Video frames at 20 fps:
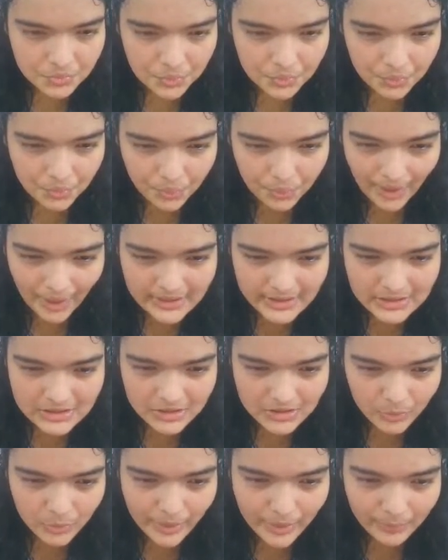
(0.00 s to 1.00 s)
right
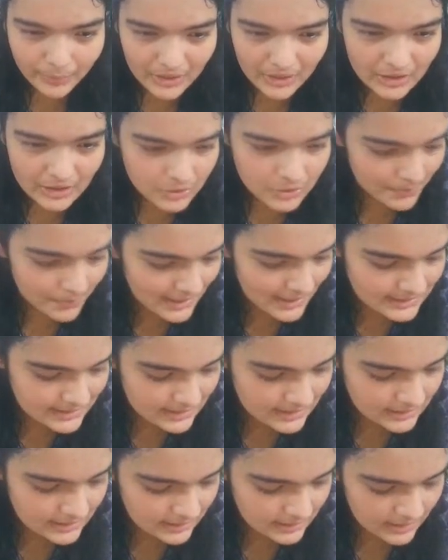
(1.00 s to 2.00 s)
here where we need to place
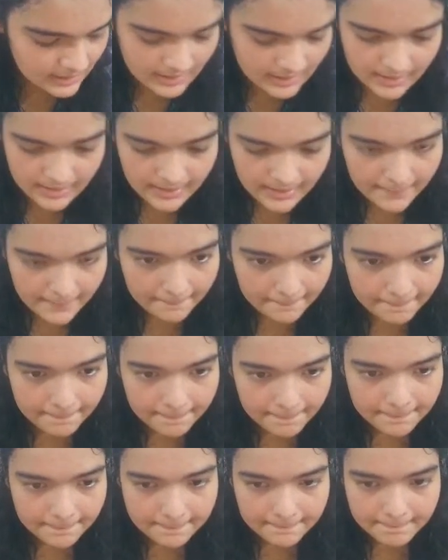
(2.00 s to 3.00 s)
it.
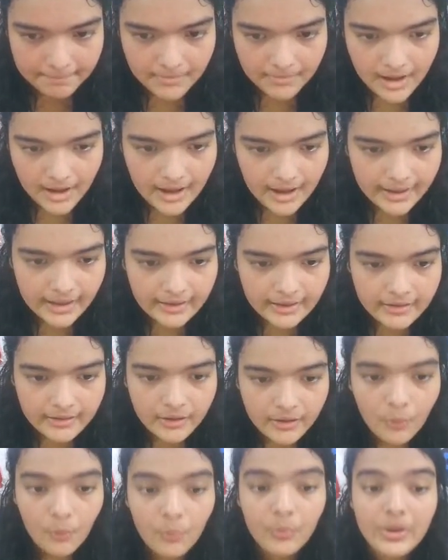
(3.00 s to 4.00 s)
Again,
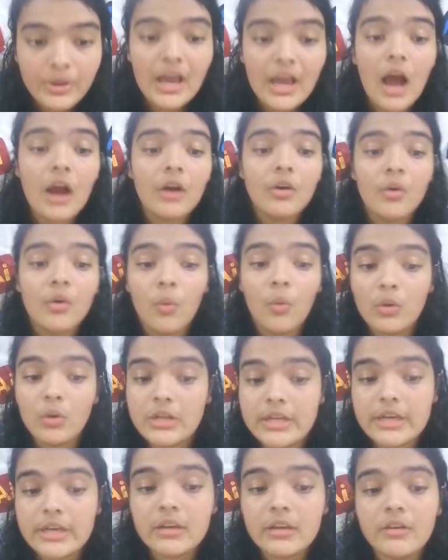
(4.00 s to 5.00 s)
we are
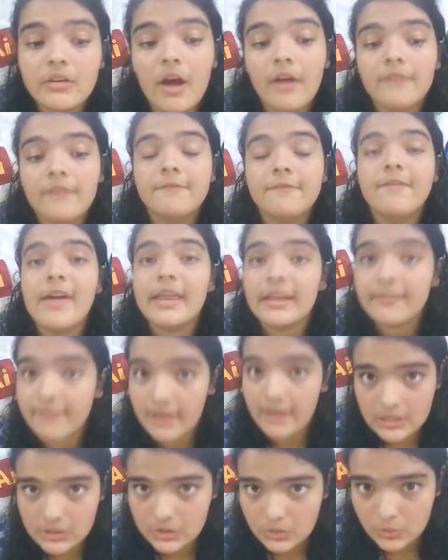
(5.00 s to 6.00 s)
holding
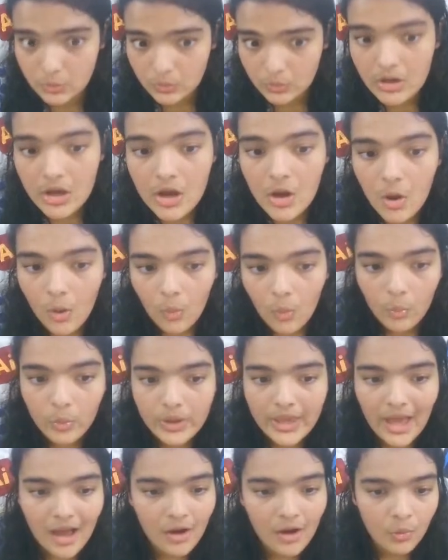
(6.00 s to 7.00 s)
very soon,
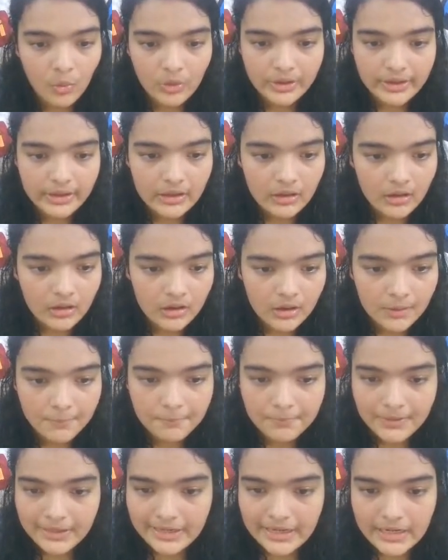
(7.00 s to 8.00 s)
we are holding a
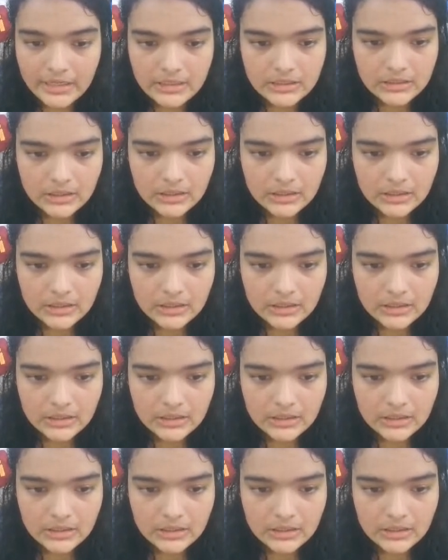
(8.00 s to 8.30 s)
complete